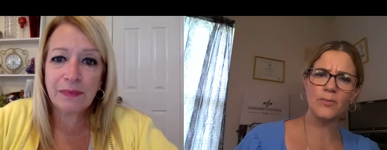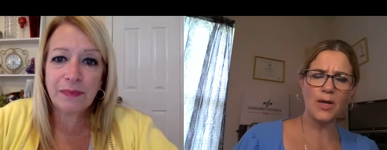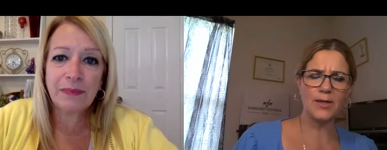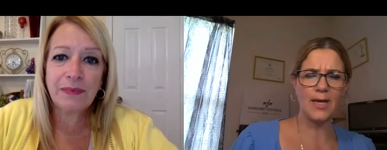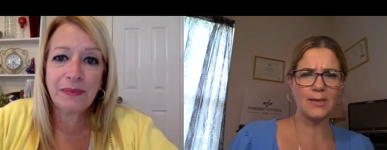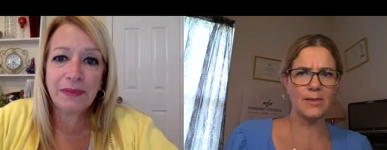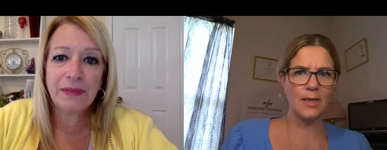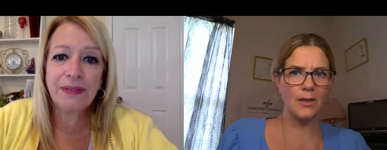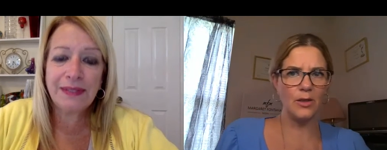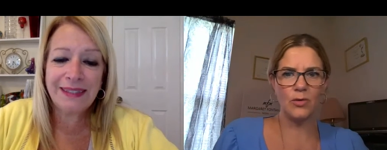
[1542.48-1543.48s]
Speaker 1: in
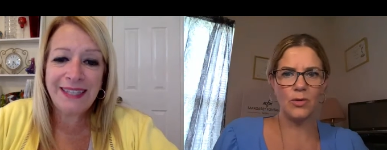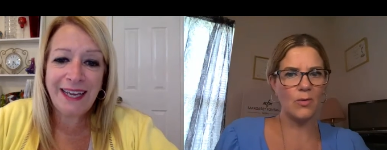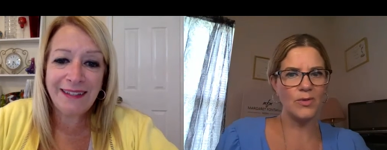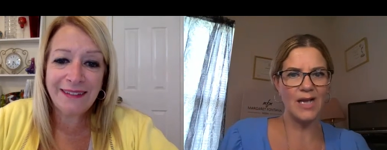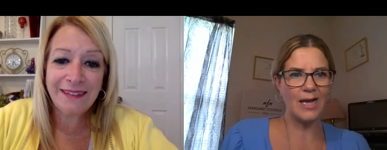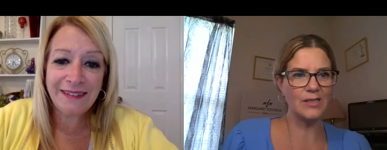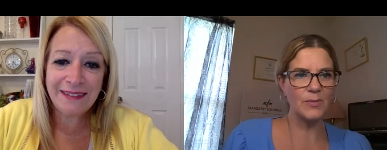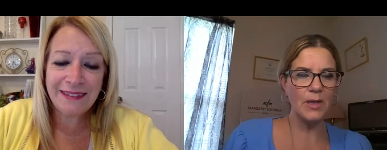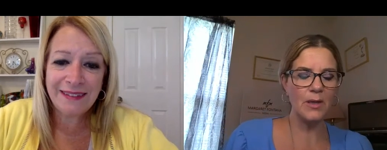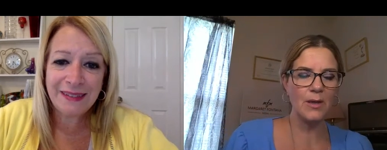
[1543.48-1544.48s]
podcasting. You can yeah. always ask
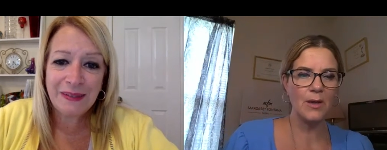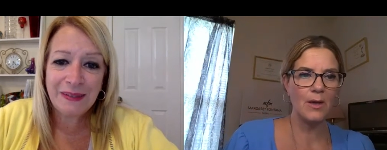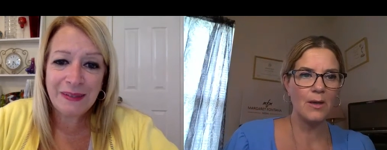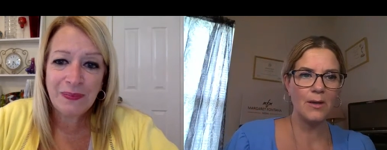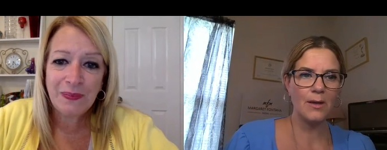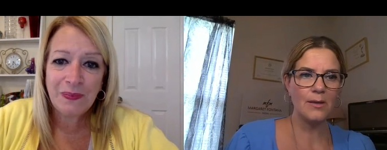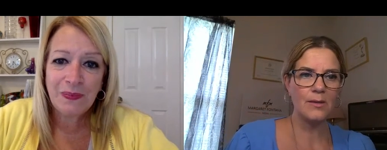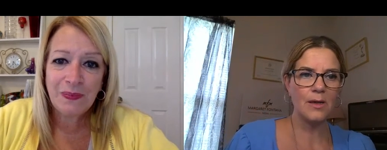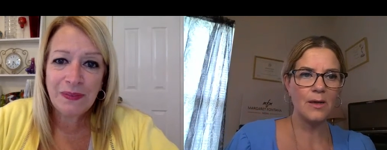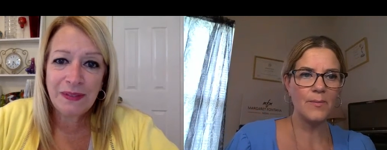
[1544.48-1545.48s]
me,
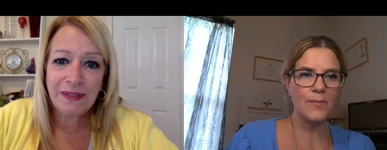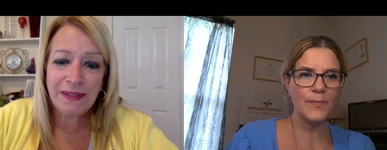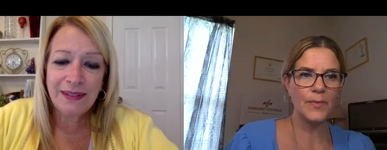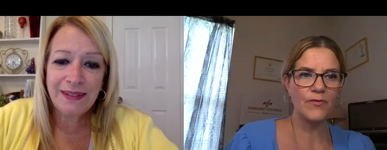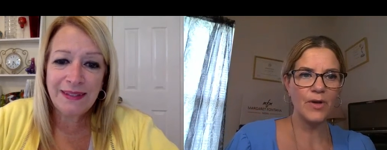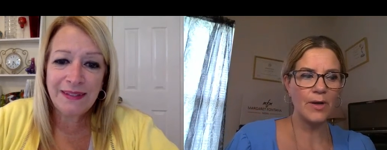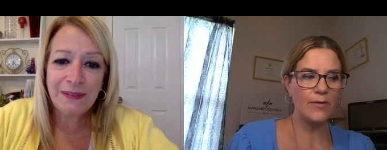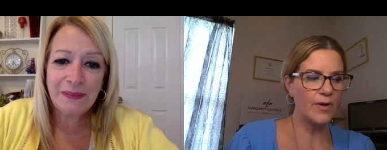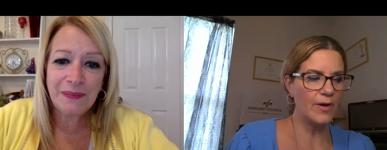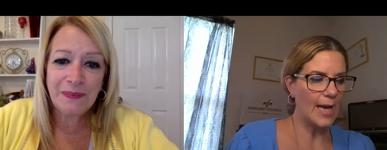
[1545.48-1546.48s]
and um,
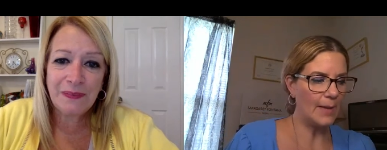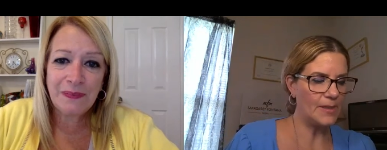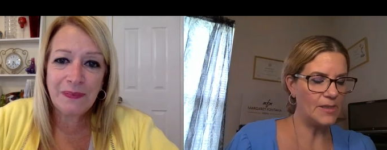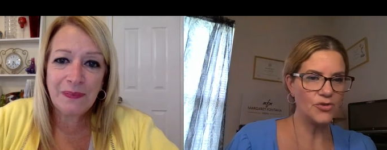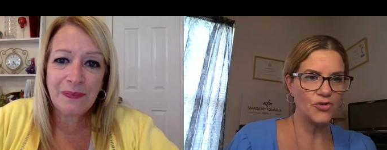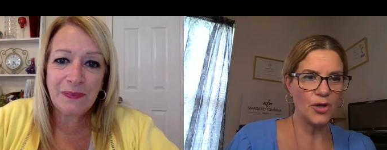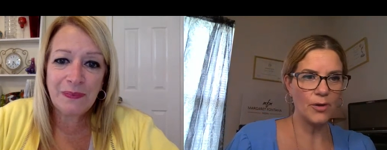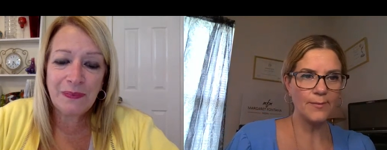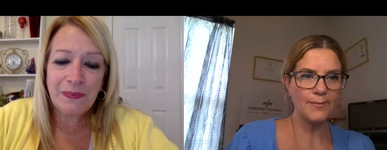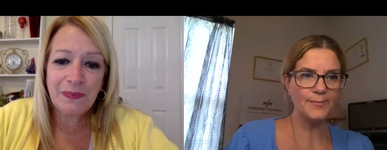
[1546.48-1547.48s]
very very happy to
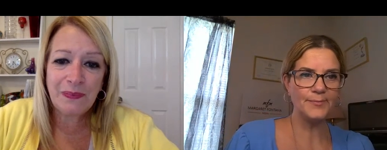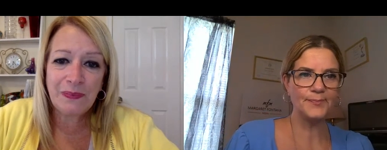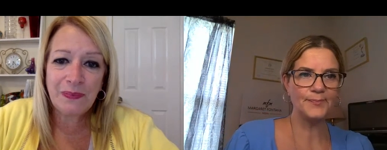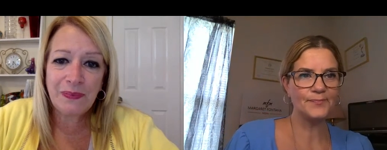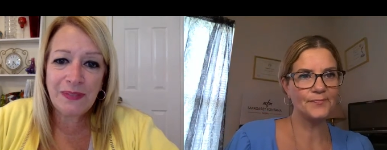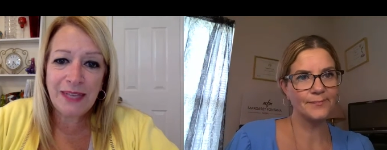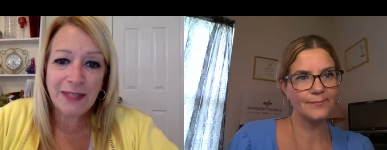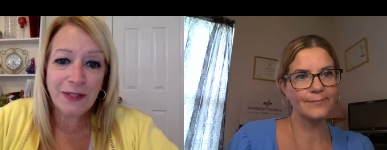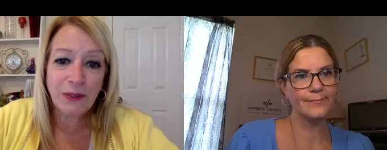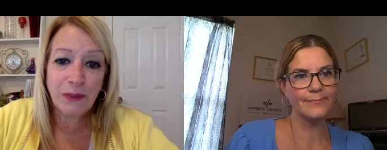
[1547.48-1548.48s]
share.
Speaker 2: Yes.
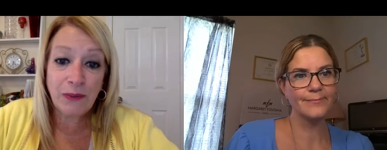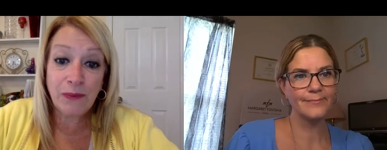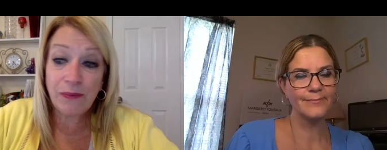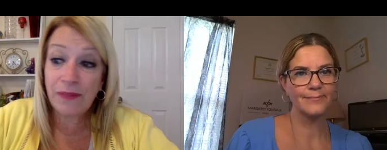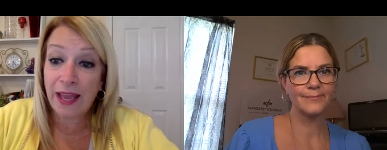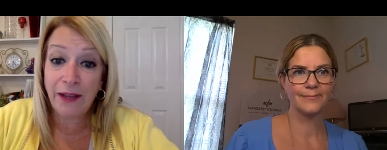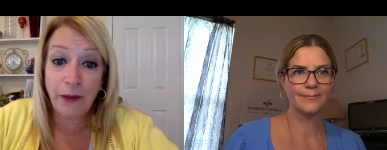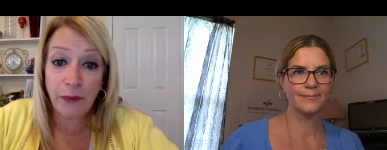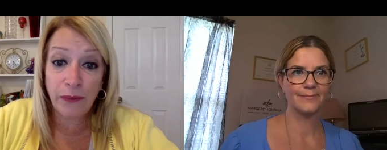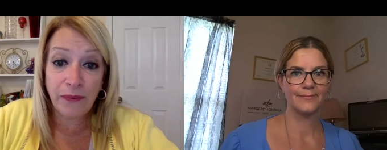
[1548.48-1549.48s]
So thank
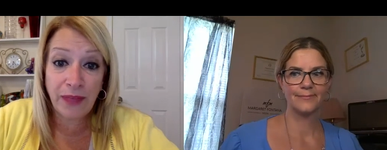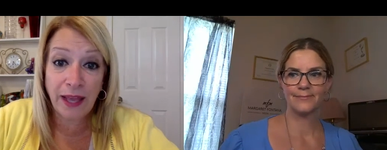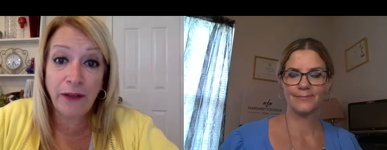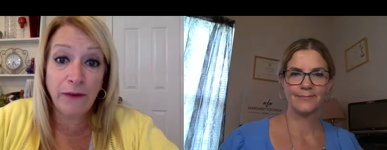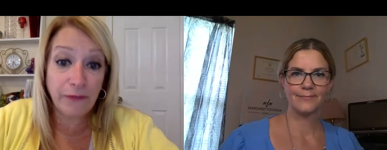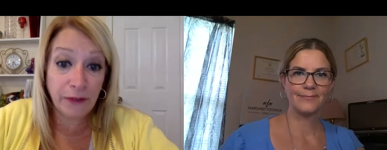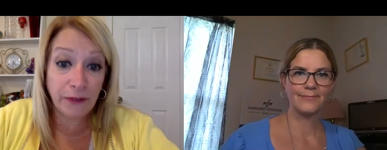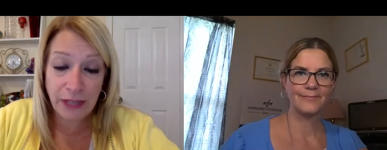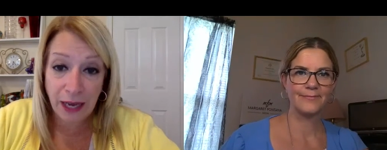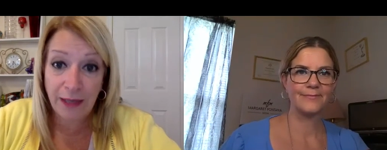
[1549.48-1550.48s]
you, thank you for your
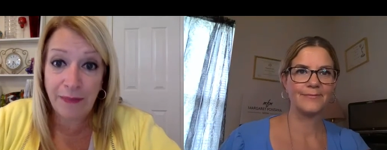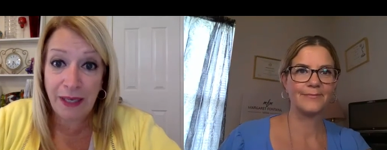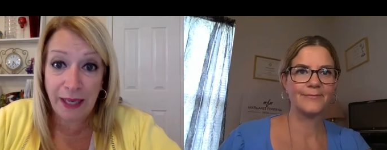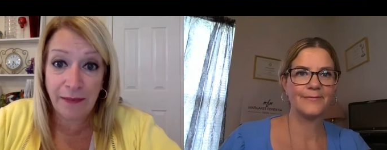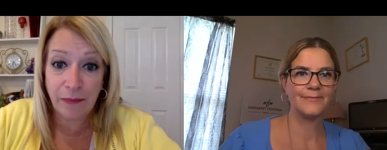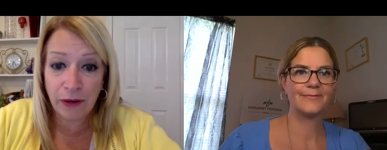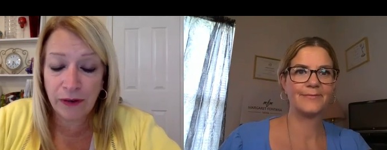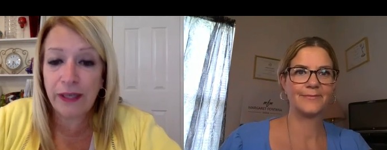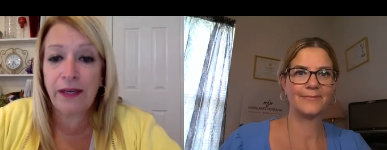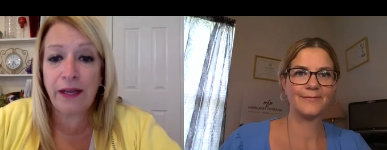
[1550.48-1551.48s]
time again,
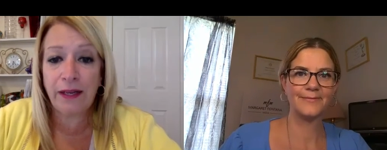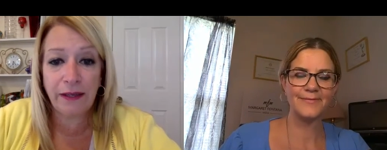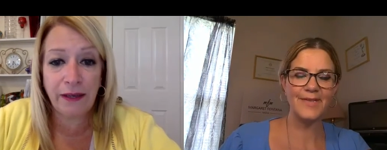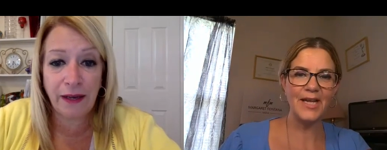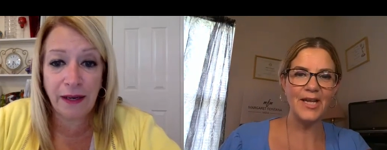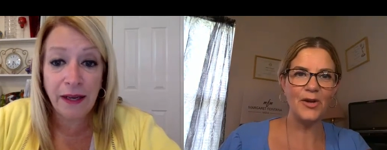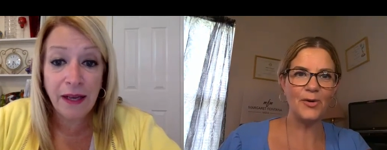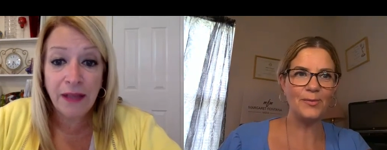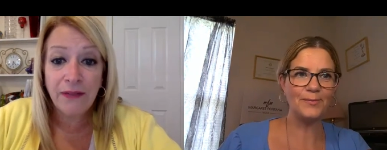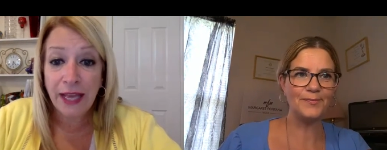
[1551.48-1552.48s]
Margaret, and uh, thank
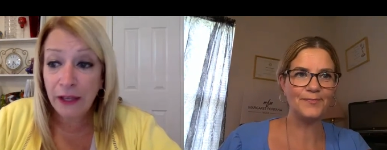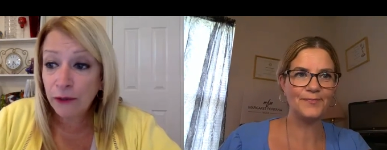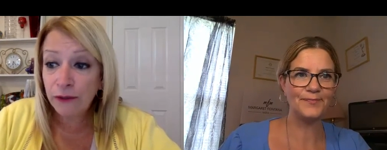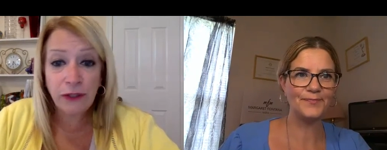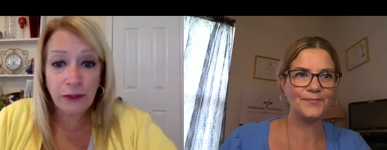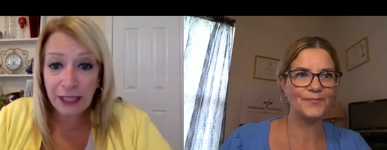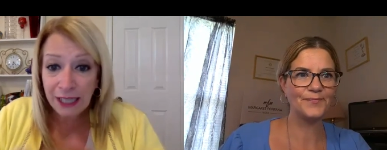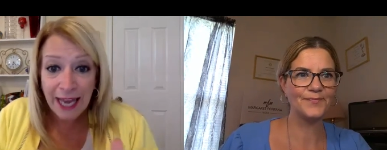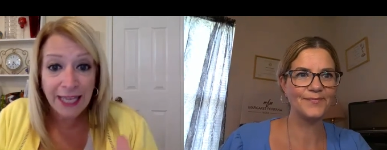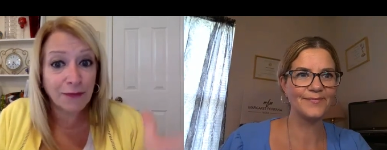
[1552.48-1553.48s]
you. Thank you to the
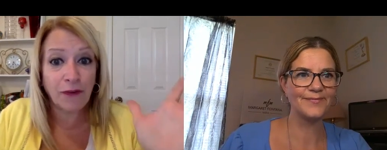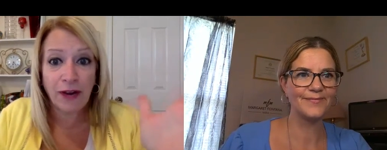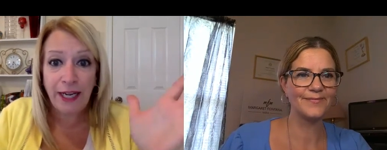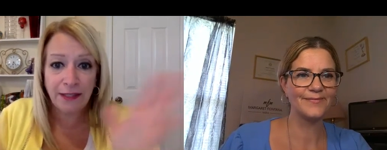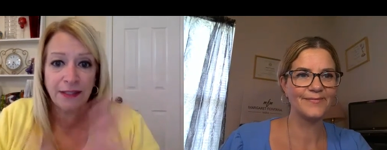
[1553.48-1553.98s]
class for writing